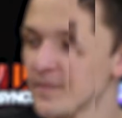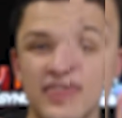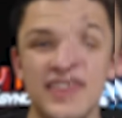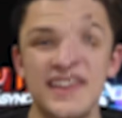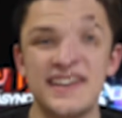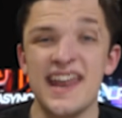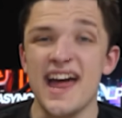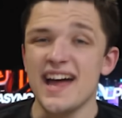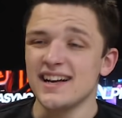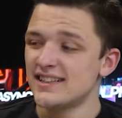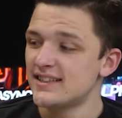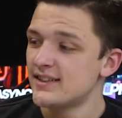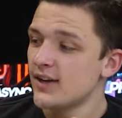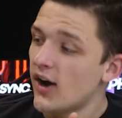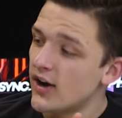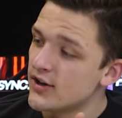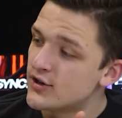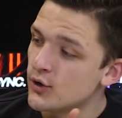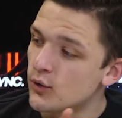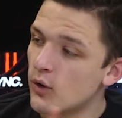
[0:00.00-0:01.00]
The next
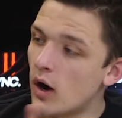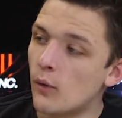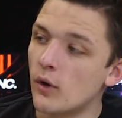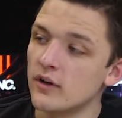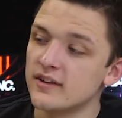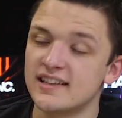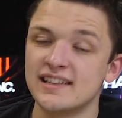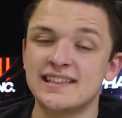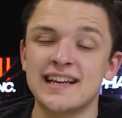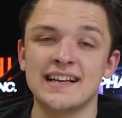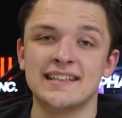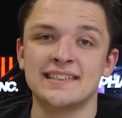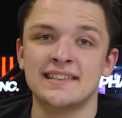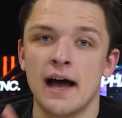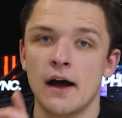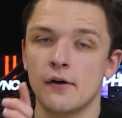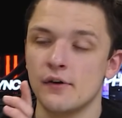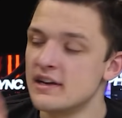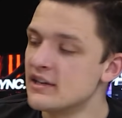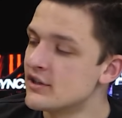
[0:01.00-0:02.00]
title I want to test
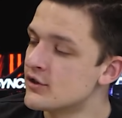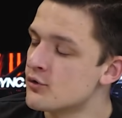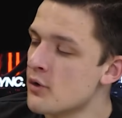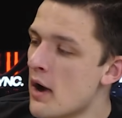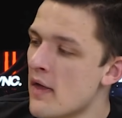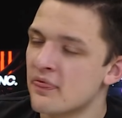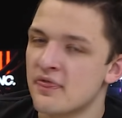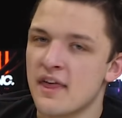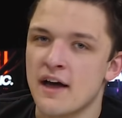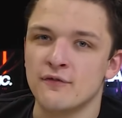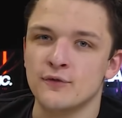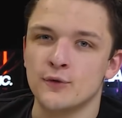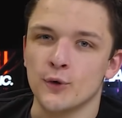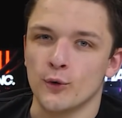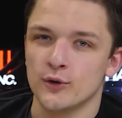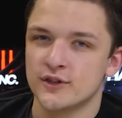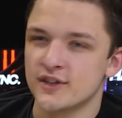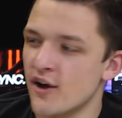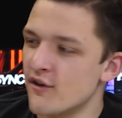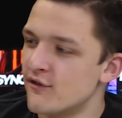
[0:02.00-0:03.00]
out is Grand Theft
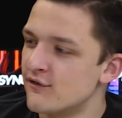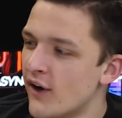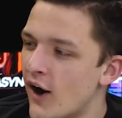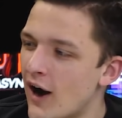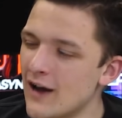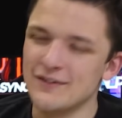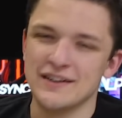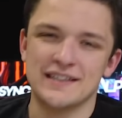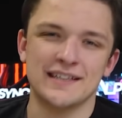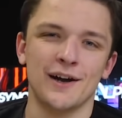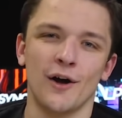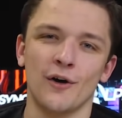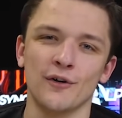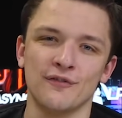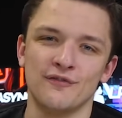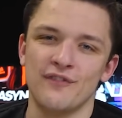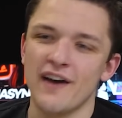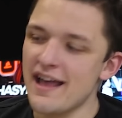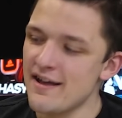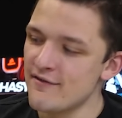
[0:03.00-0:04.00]
Auto 5. It's an old
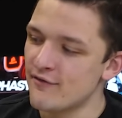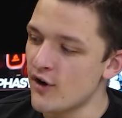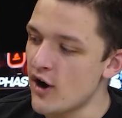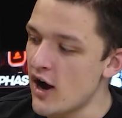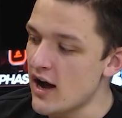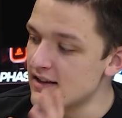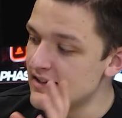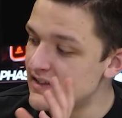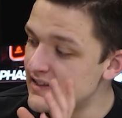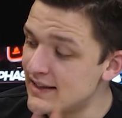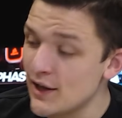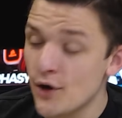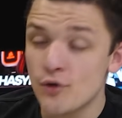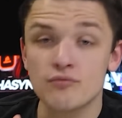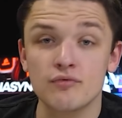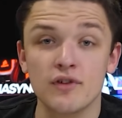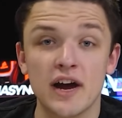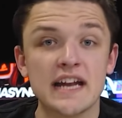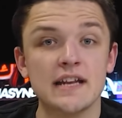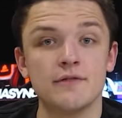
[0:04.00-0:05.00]
favourite and still
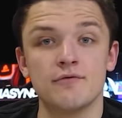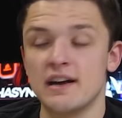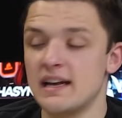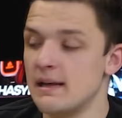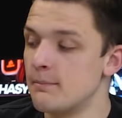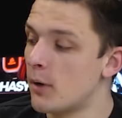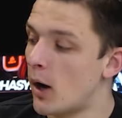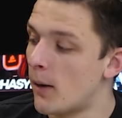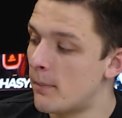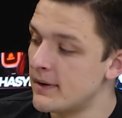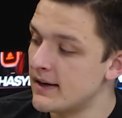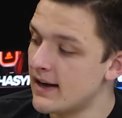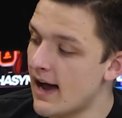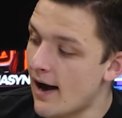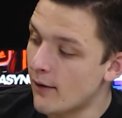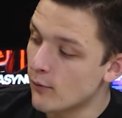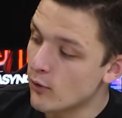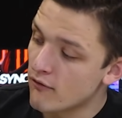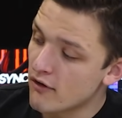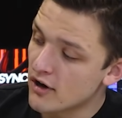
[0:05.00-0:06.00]
really
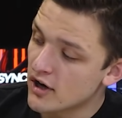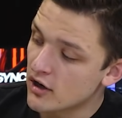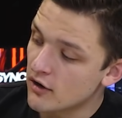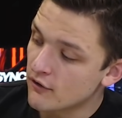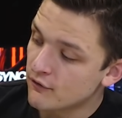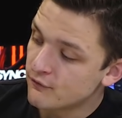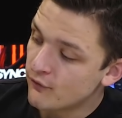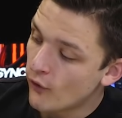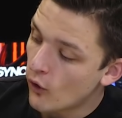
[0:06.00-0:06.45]
popular. We're running at